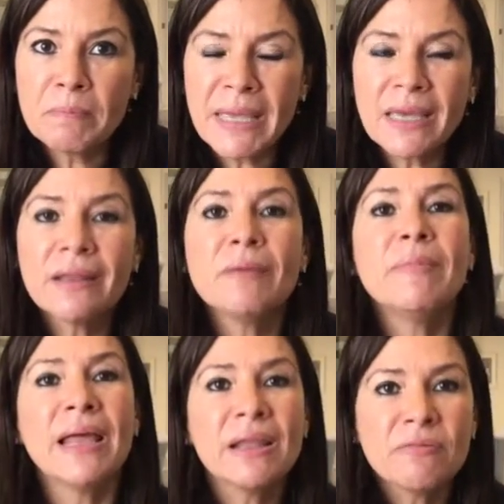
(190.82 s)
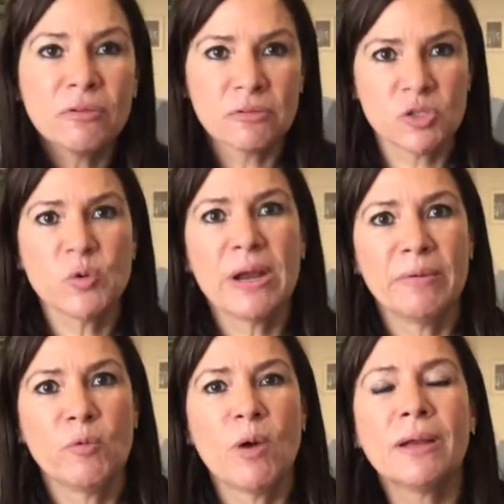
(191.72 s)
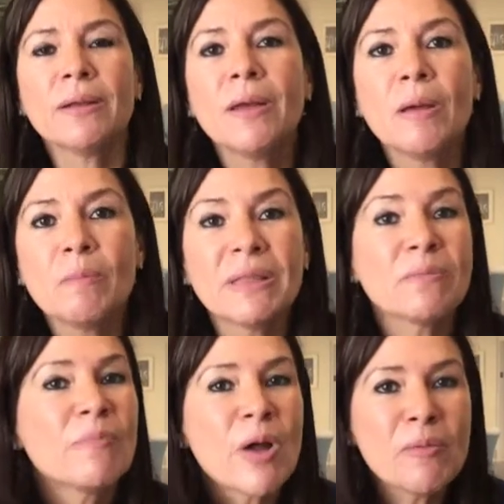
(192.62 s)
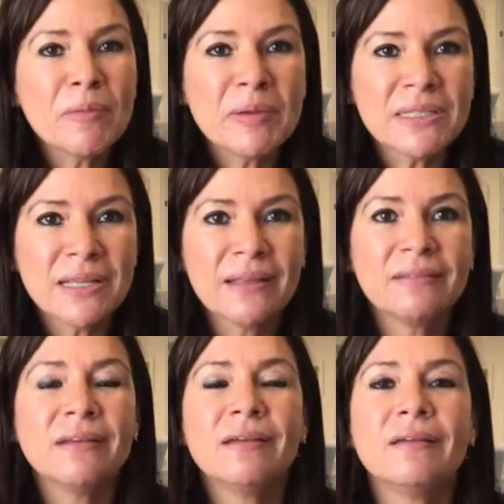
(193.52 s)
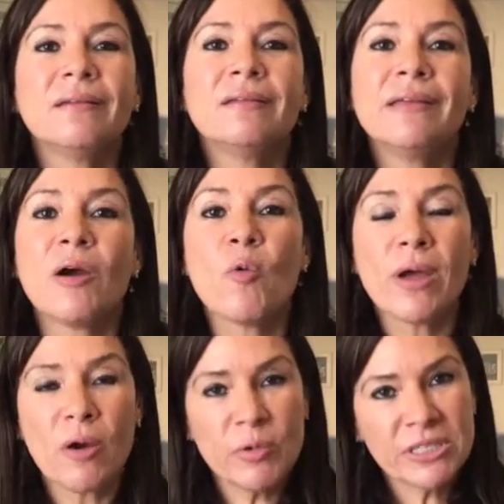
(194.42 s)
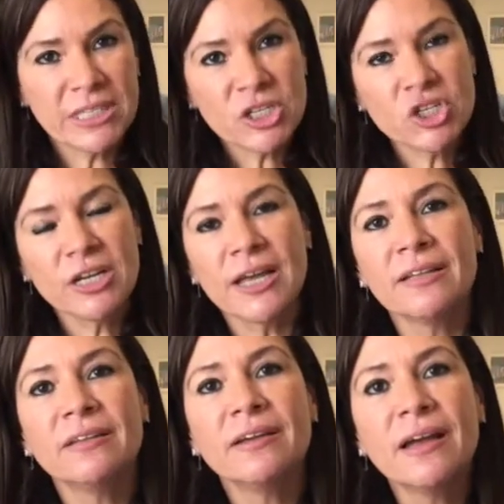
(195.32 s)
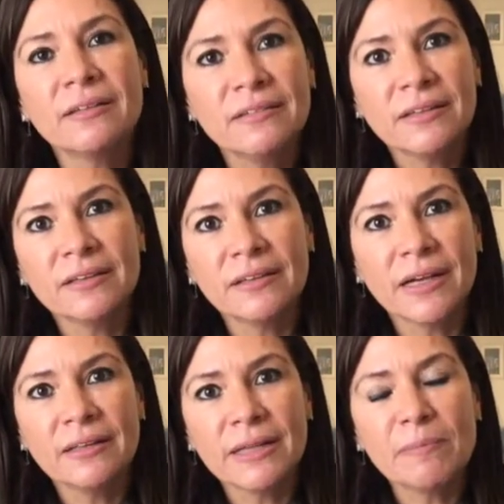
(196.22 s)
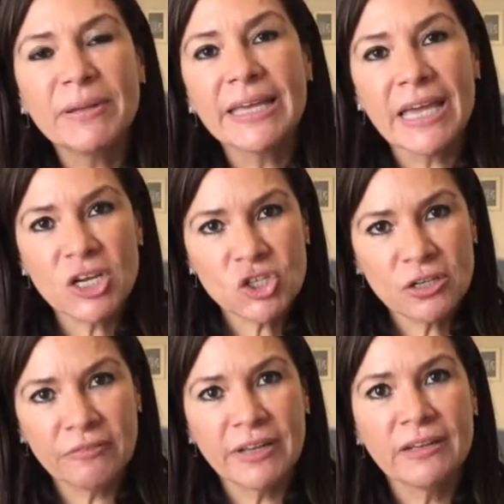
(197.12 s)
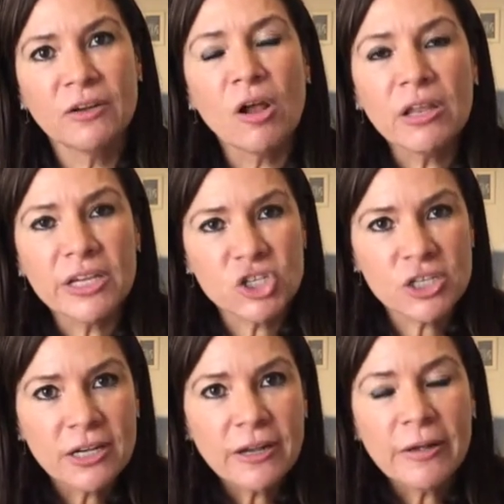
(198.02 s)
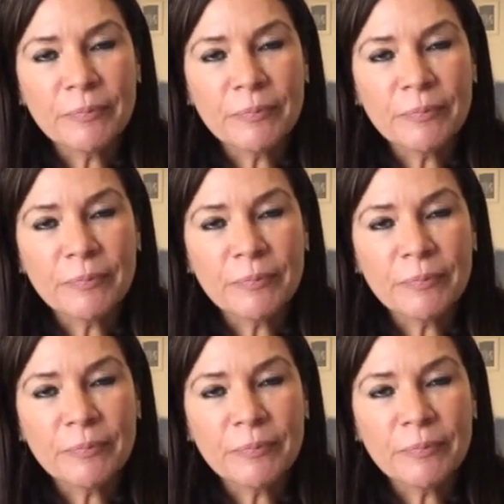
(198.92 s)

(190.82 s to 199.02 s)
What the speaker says: make it available to everyone. But the problem is that the acquisition and the application of that knowledge